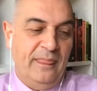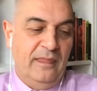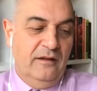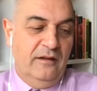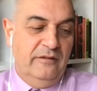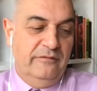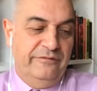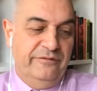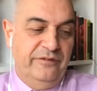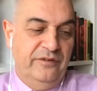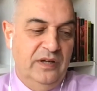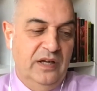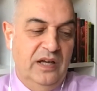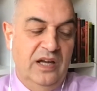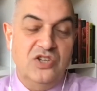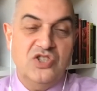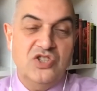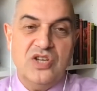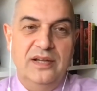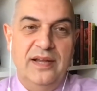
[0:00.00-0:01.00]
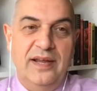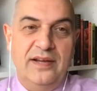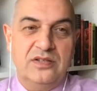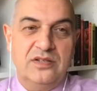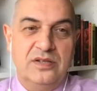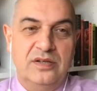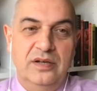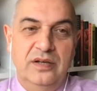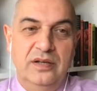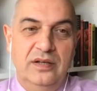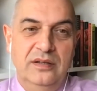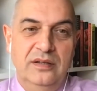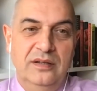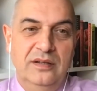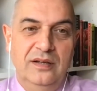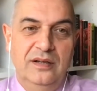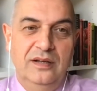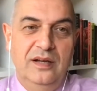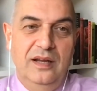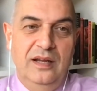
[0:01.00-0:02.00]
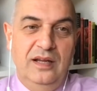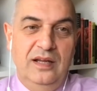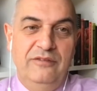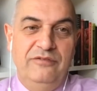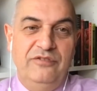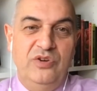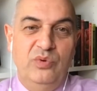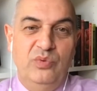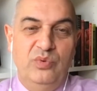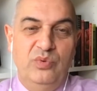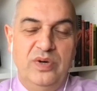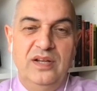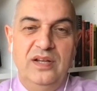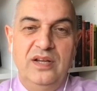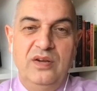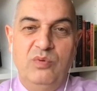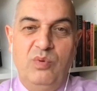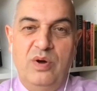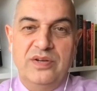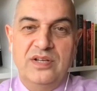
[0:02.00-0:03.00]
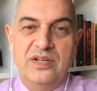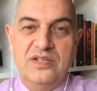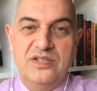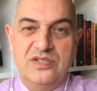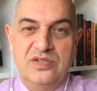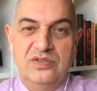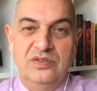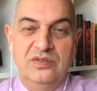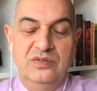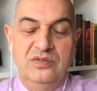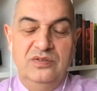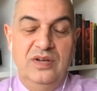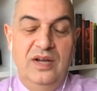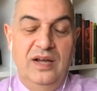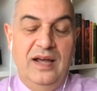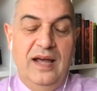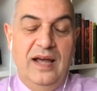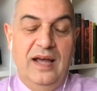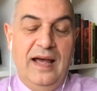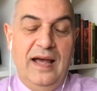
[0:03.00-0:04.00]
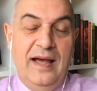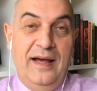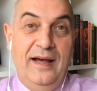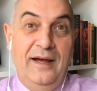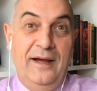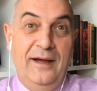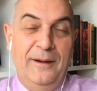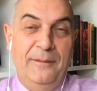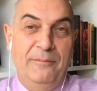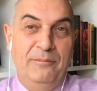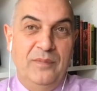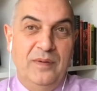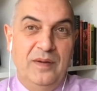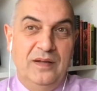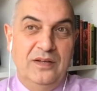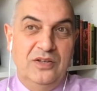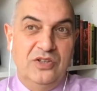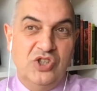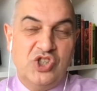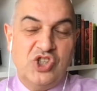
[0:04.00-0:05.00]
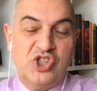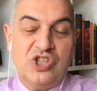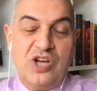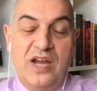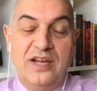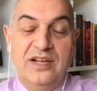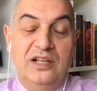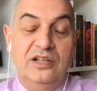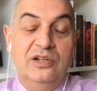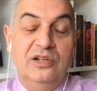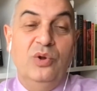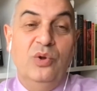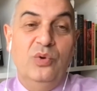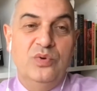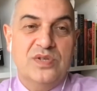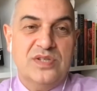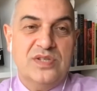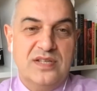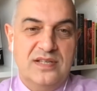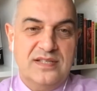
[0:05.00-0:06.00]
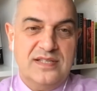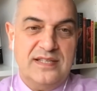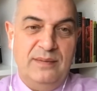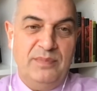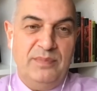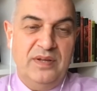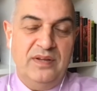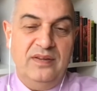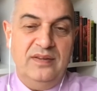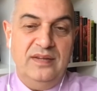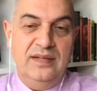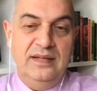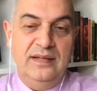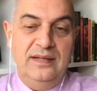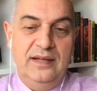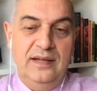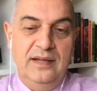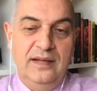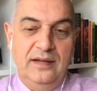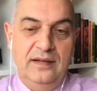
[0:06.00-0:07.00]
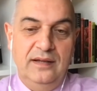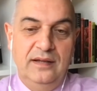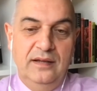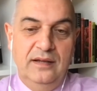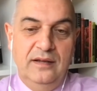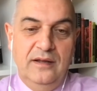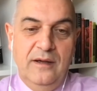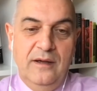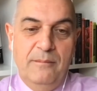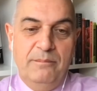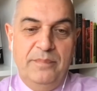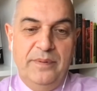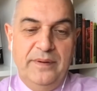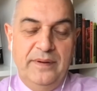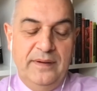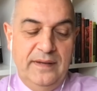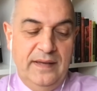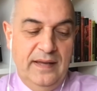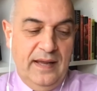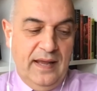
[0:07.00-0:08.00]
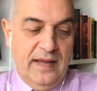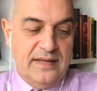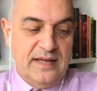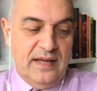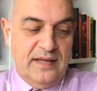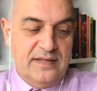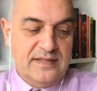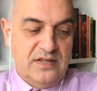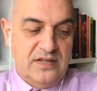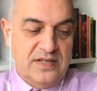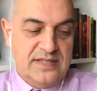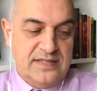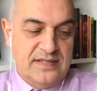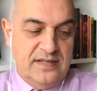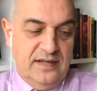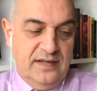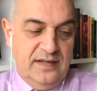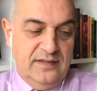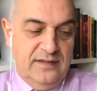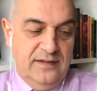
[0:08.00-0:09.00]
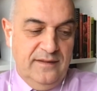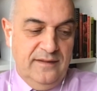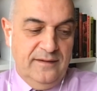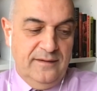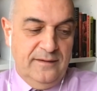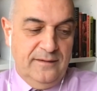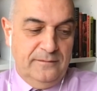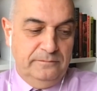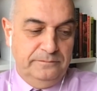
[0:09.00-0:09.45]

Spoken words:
for each electorate. If you really wanted to shake loose some of the thinking. But as I said, if